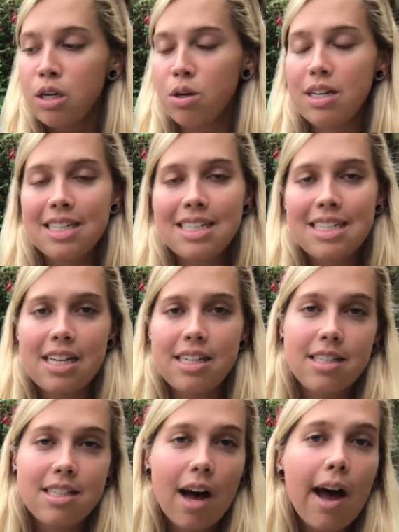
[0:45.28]
So as I
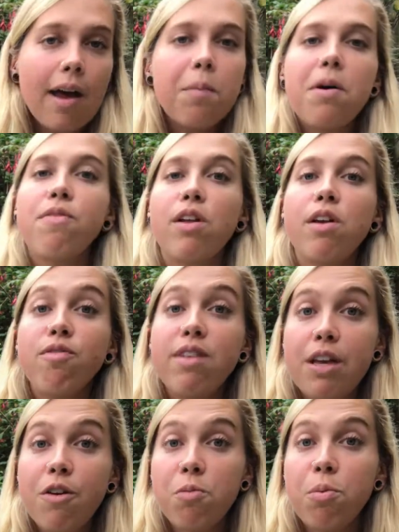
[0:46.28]
said, starting with the
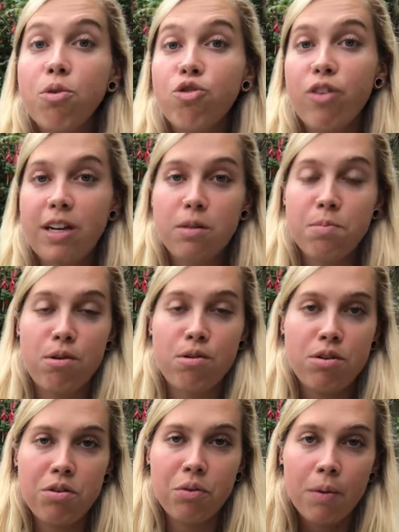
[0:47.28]
reusable drinks
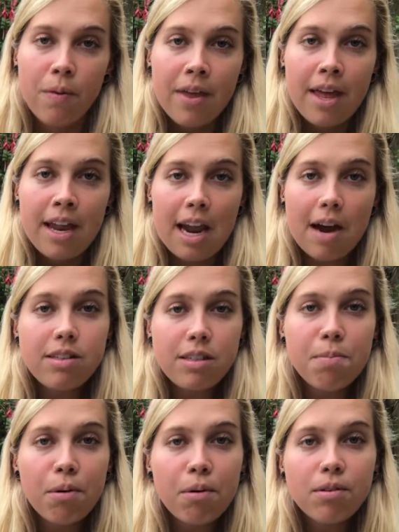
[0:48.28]
bottle. Now it's
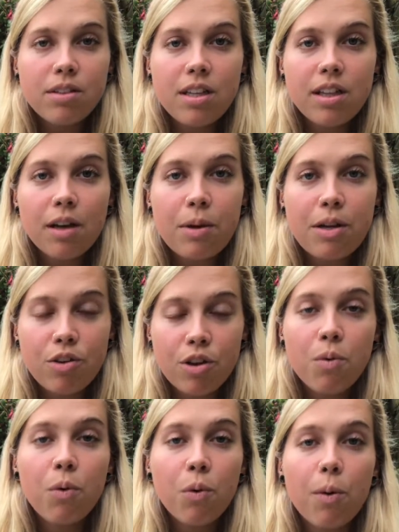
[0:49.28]
important that we
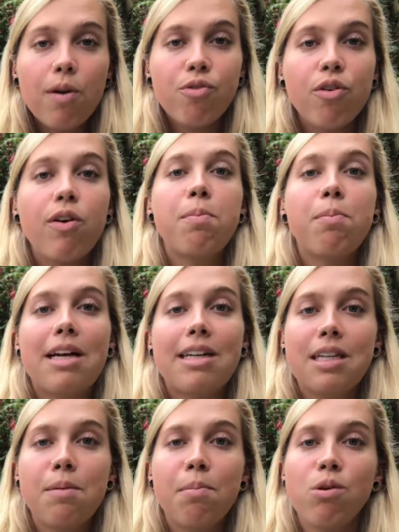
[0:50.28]
do all avoid
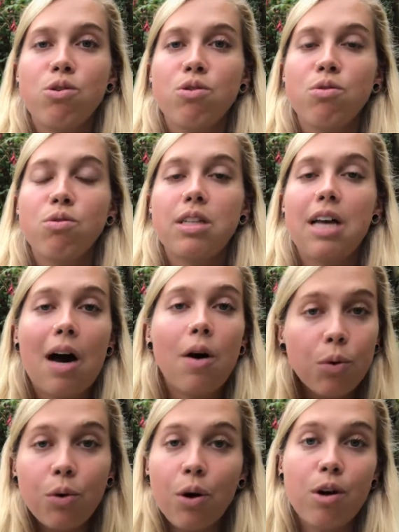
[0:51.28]
plastic bottles at
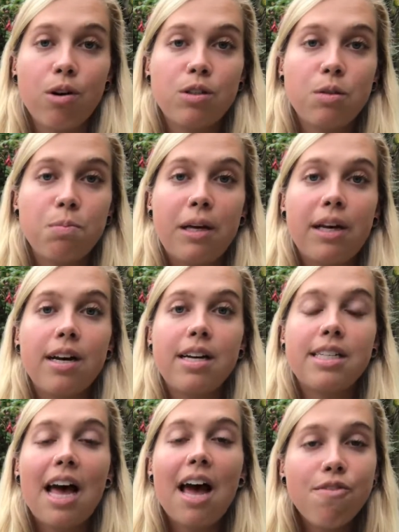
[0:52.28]
all costs,
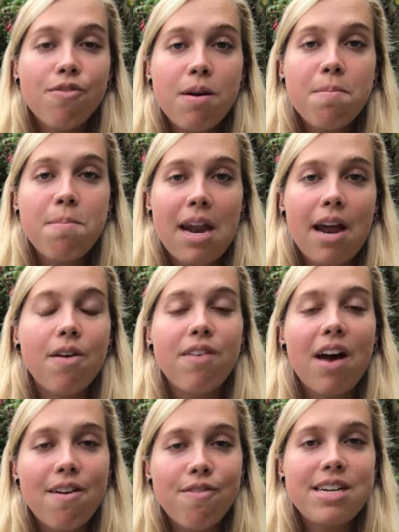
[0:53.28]
because every minute of
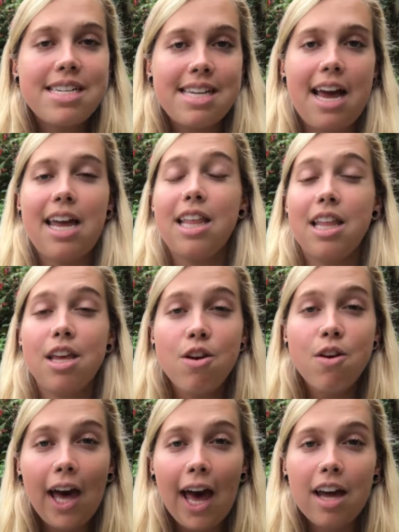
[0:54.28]
every day in
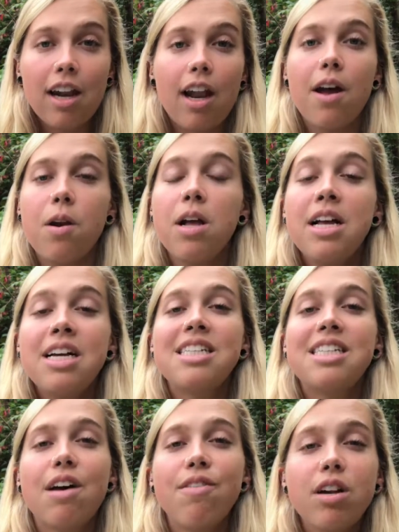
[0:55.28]
the UK alone,
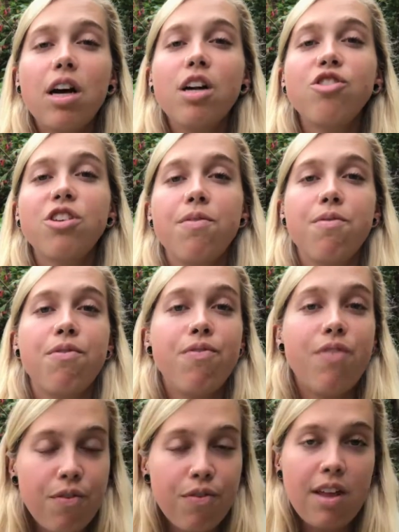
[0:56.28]

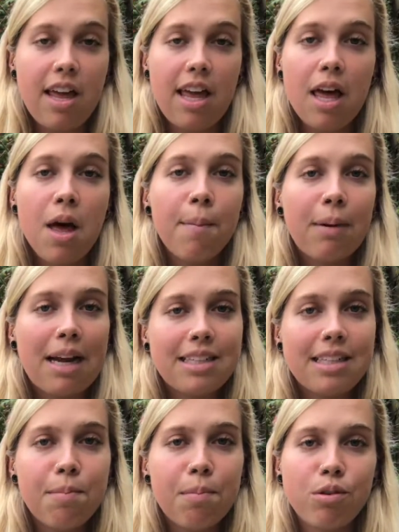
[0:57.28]
750
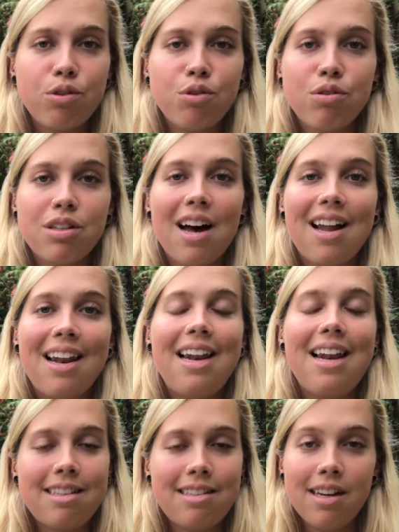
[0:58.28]
plastic bottles are
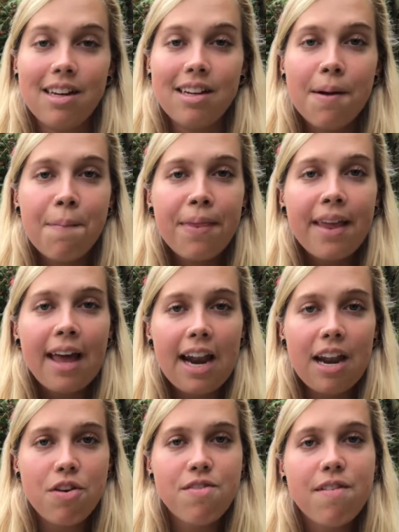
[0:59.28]
littered. And
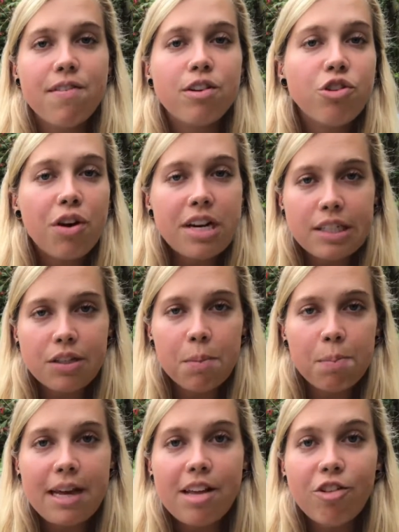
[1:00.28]
if you've ever joined us on a
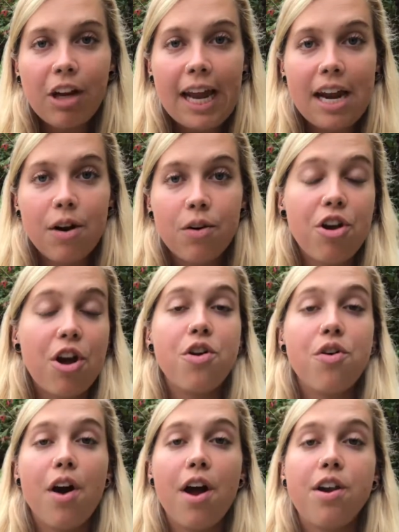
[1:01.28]
beach clean or done
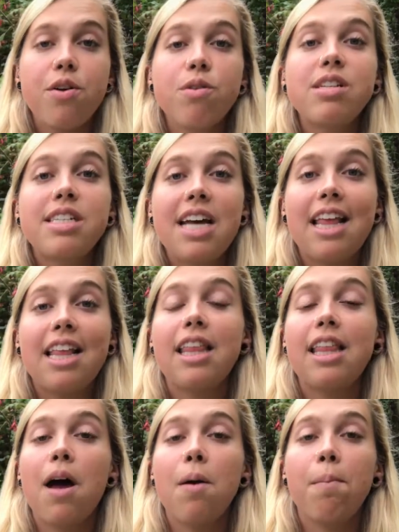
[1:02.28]
your own, you'll see
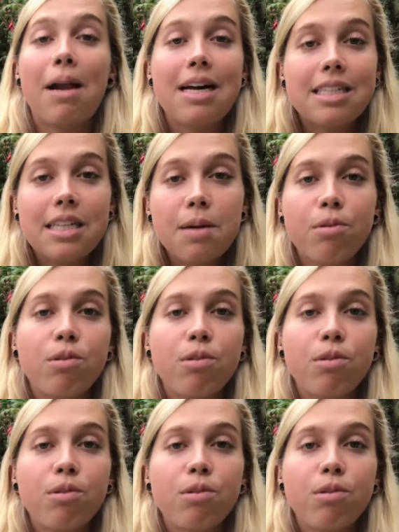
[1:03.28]
that there are plastic